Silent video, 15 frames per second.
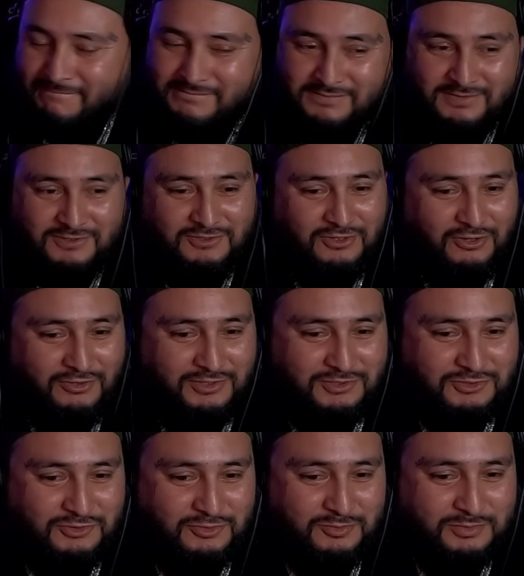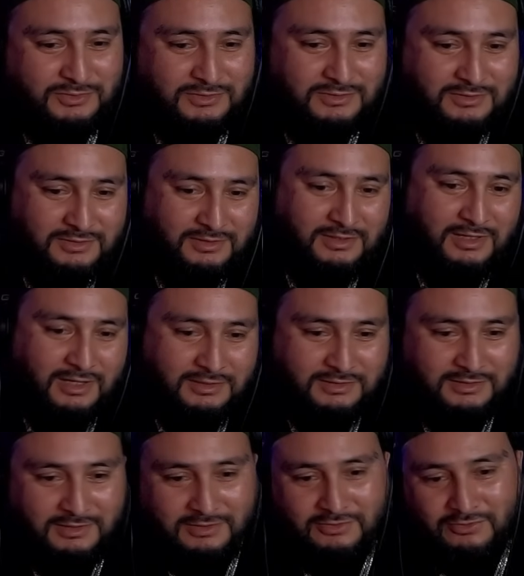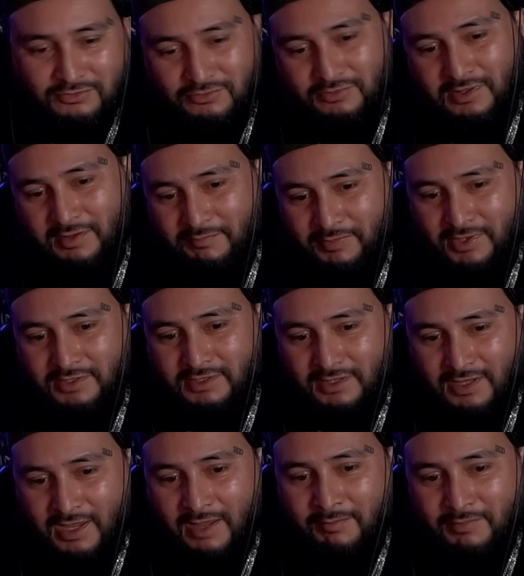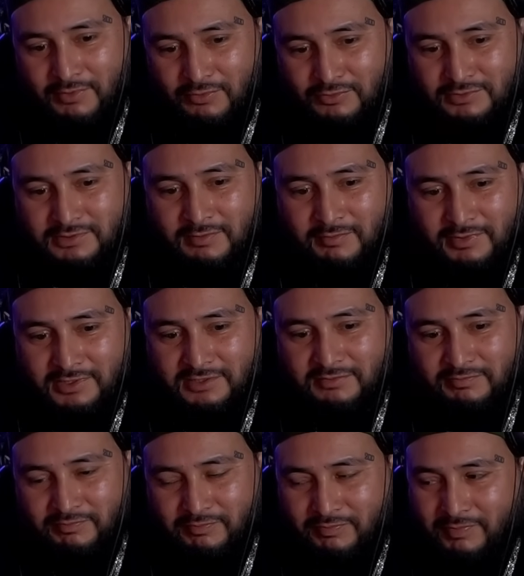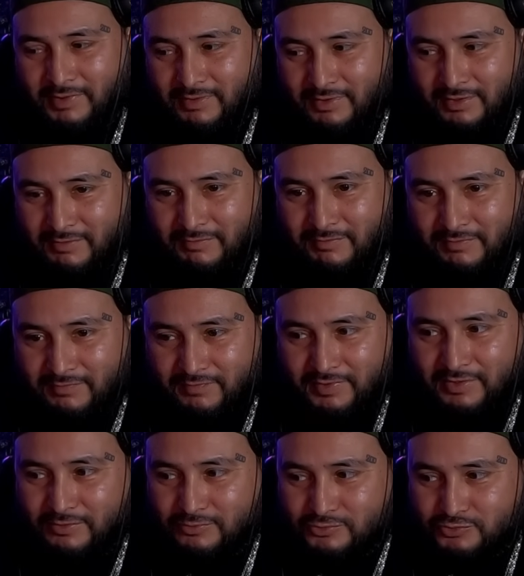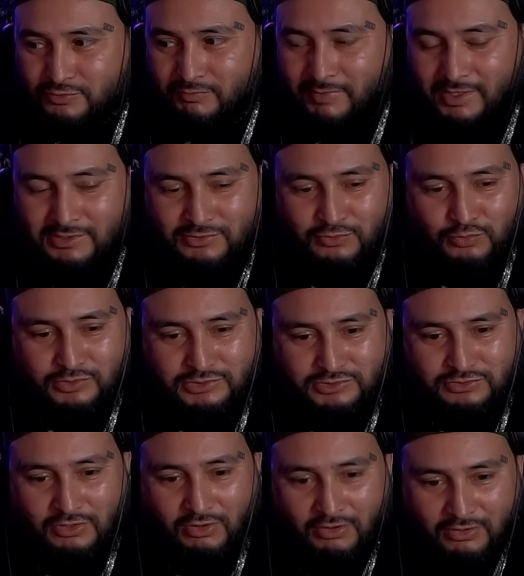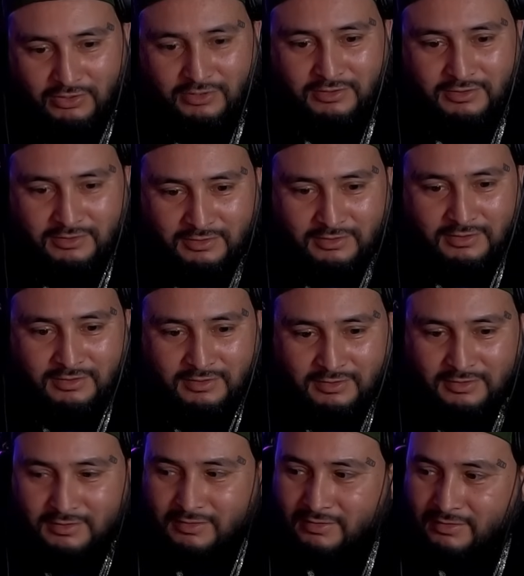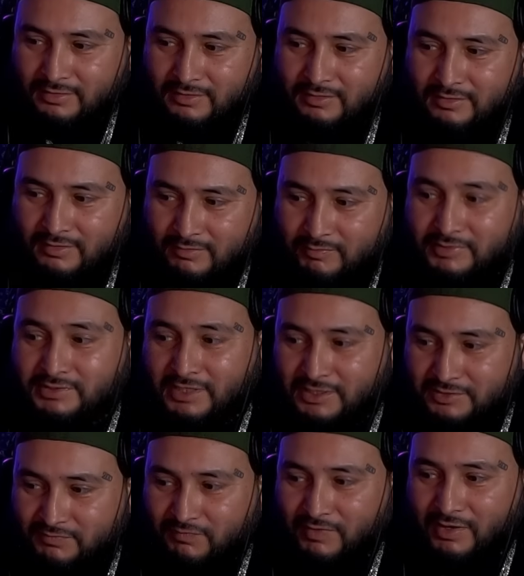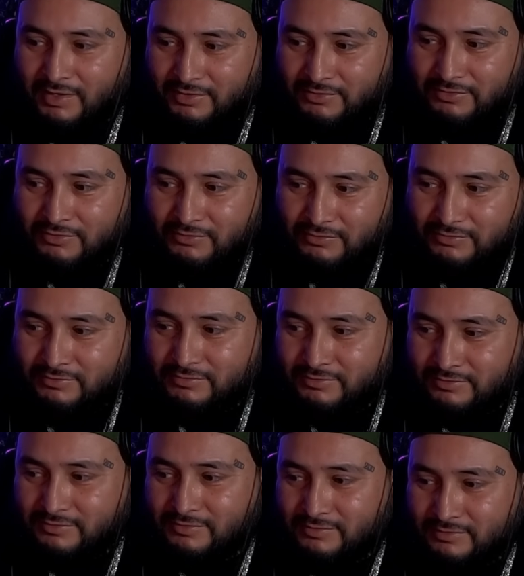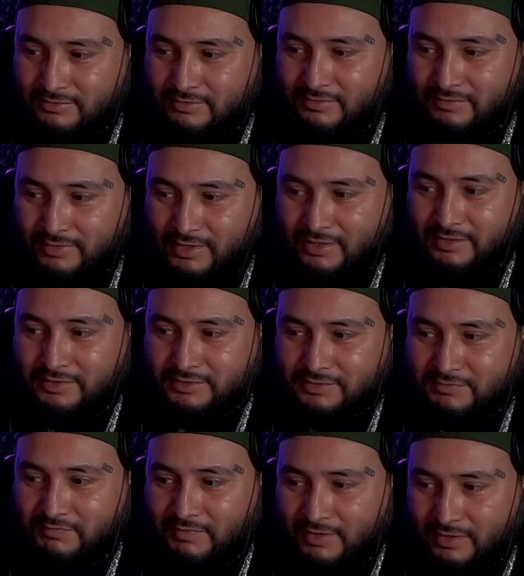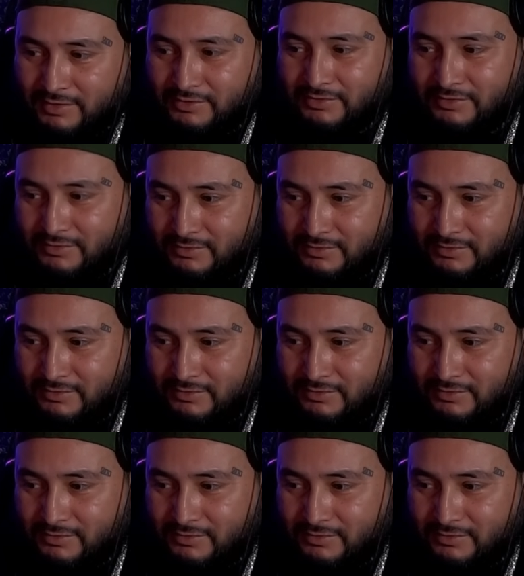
Sorry, Droops. I didn't know that being a cameo in somebody's video shoot makes you a star. But that's fire, though. That is fire.